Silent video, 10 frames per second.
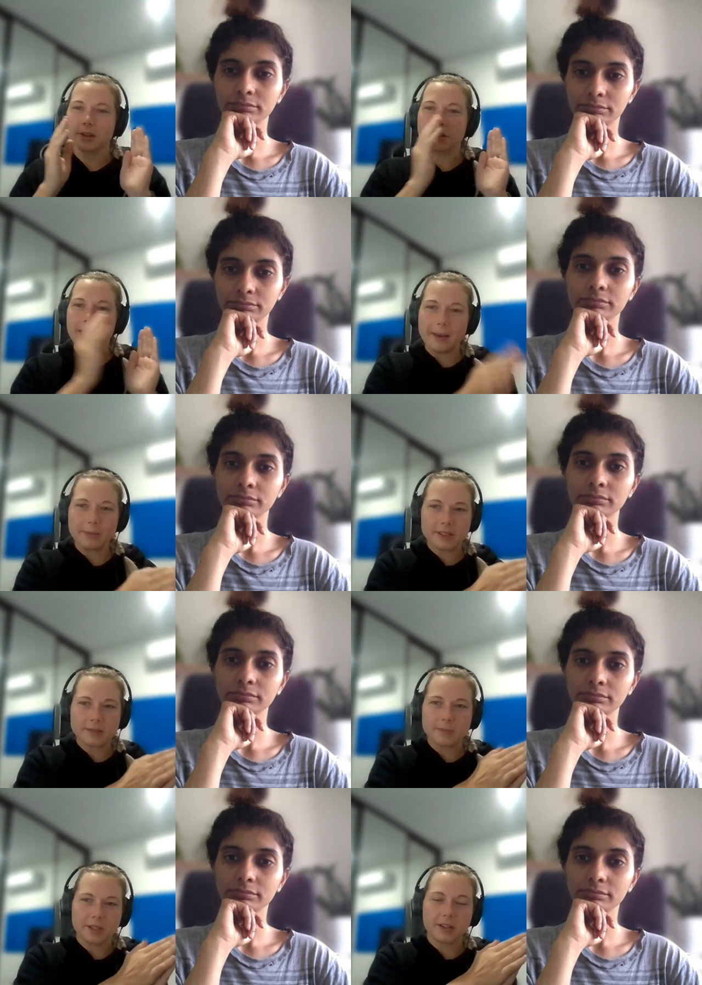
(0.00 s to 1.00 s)
Speaker 1: you know
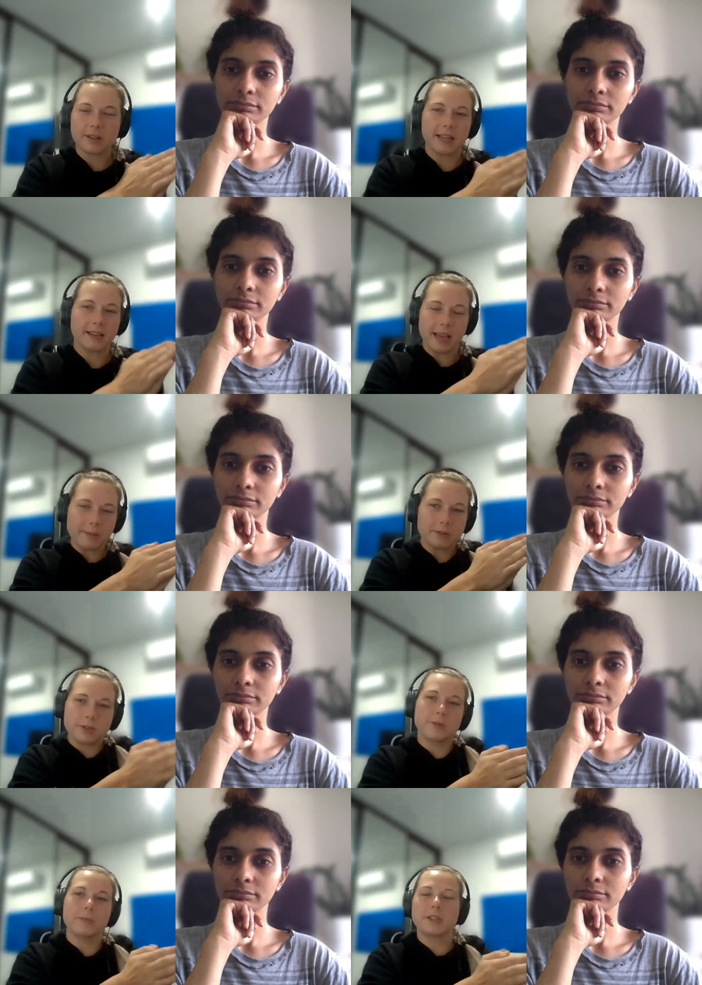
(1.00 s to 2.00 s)
chemist material like
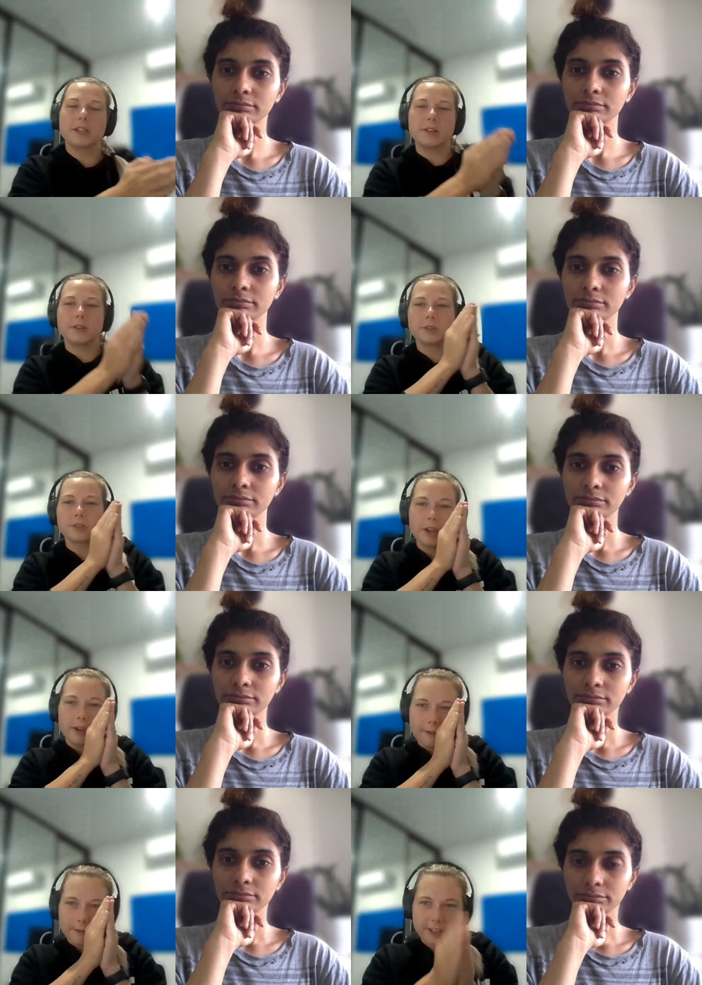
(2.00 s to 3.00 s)
chemistry materials
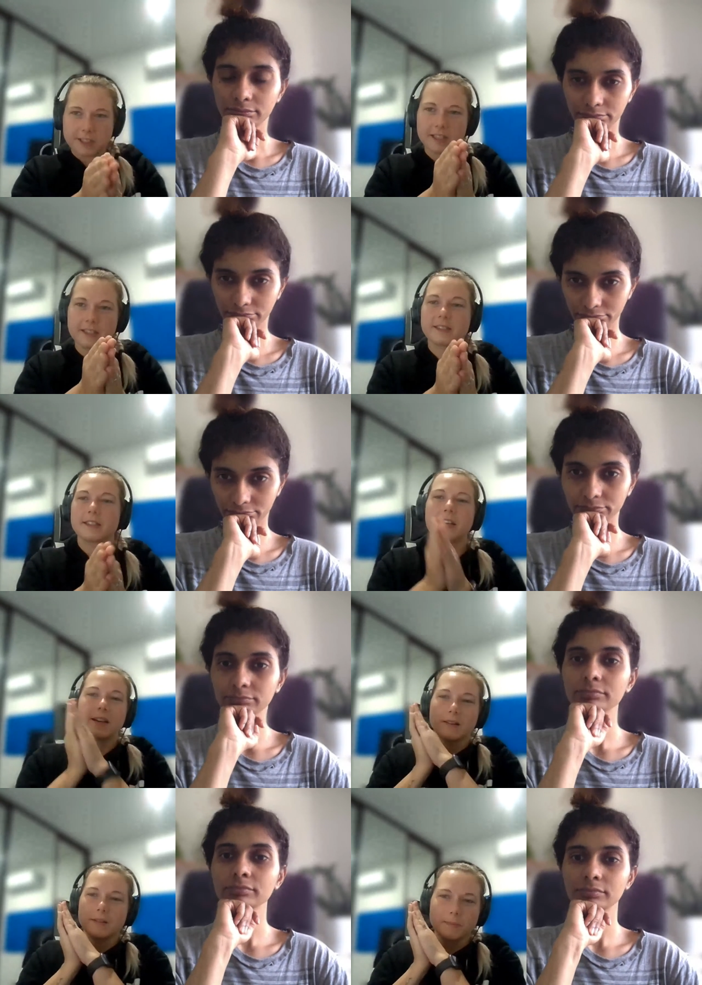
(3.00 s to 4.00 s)
physics
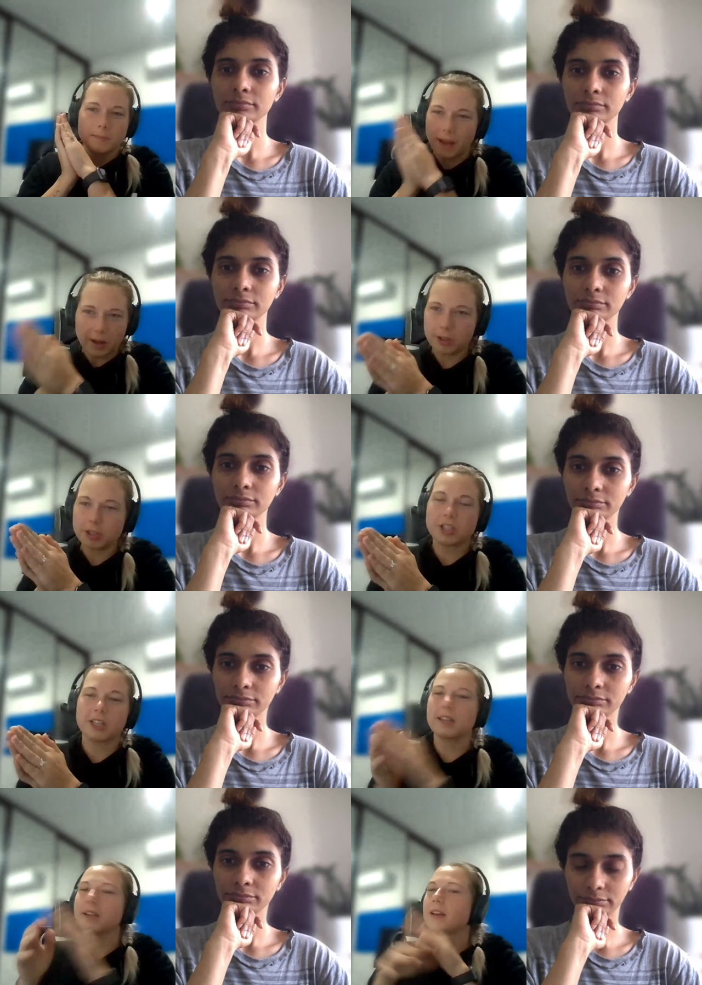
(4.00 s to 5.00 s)

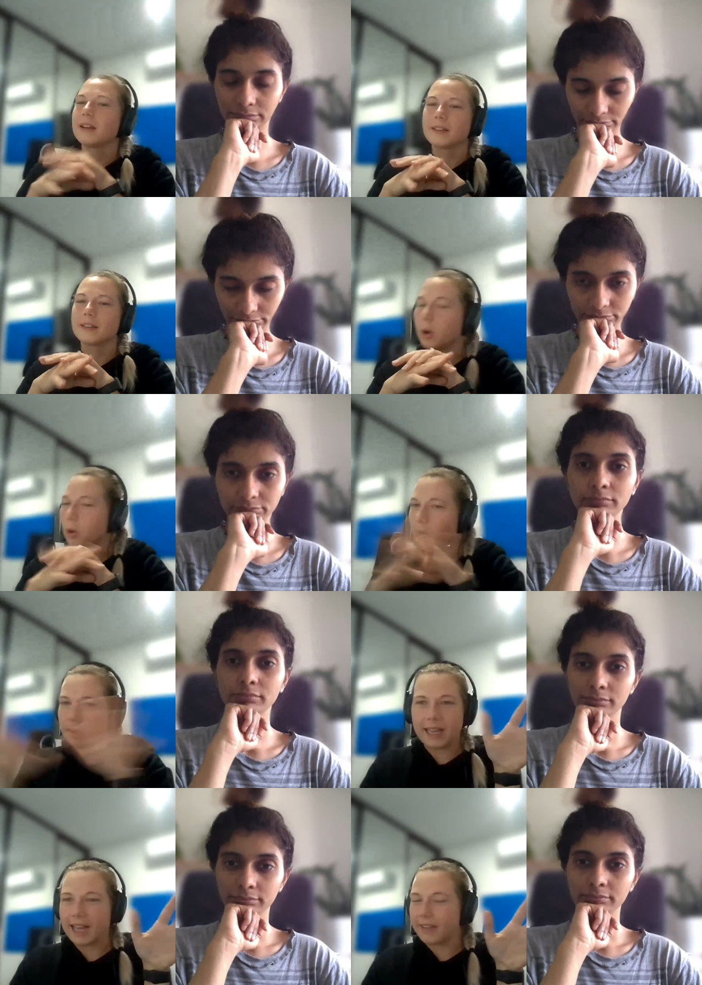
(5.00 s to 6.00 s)
biology the whole
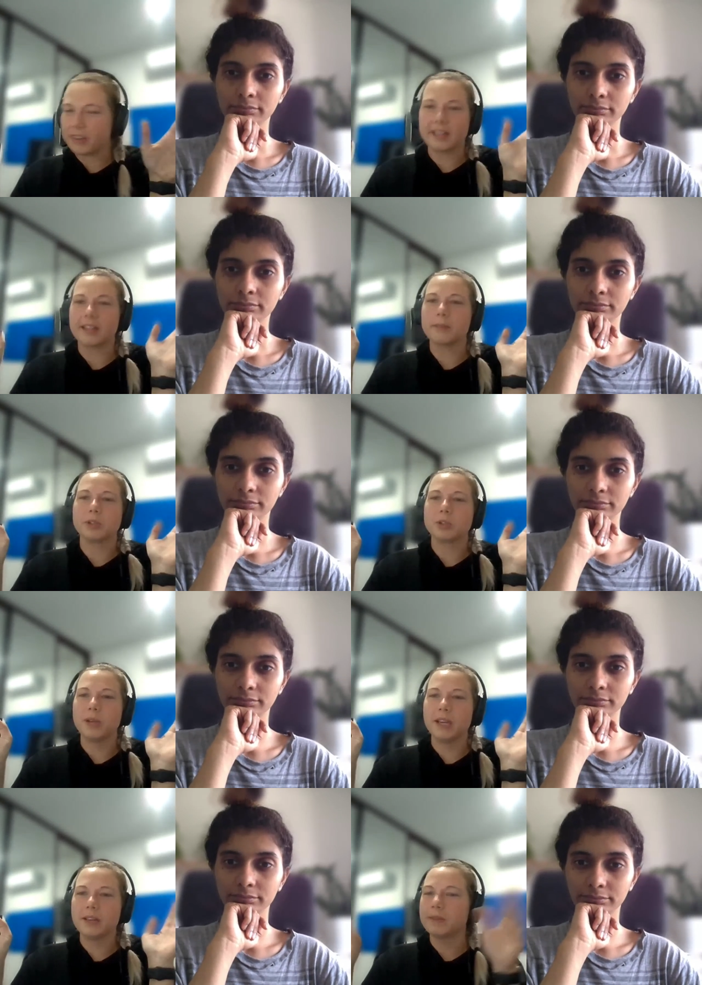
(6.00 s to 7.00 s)
everything in
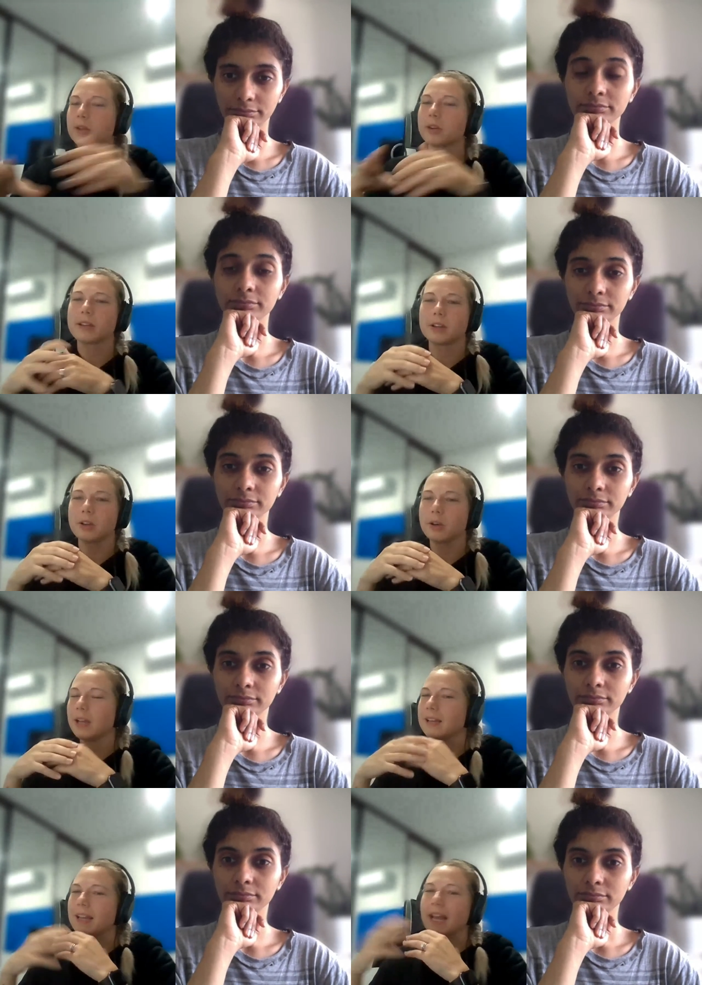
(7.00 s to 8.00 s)
between we look you know
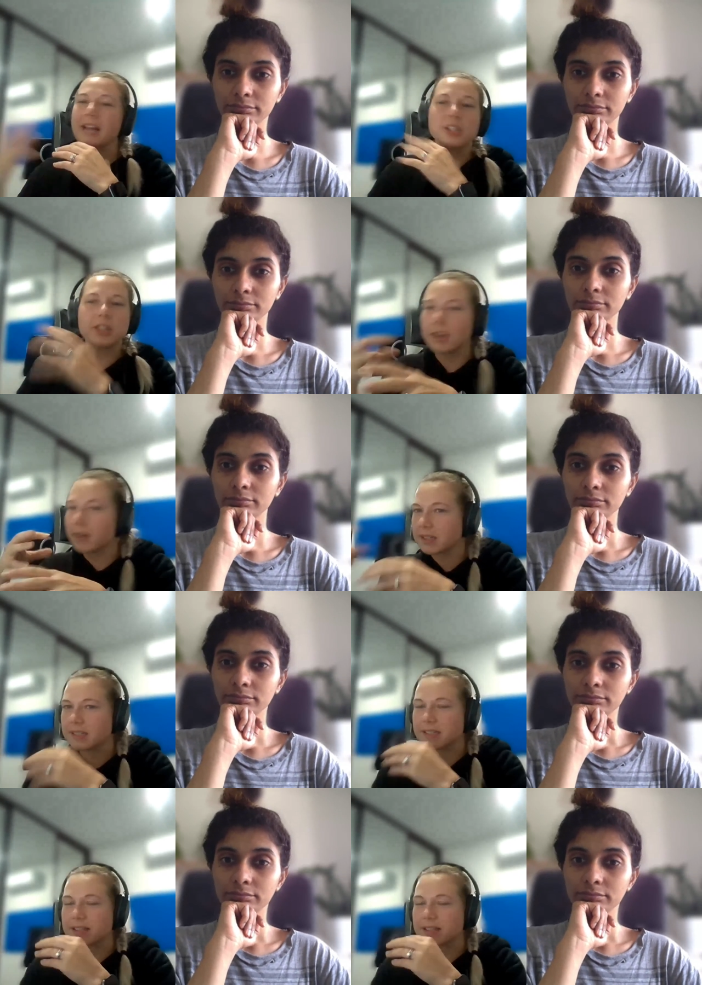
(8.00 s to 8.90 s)
at engineering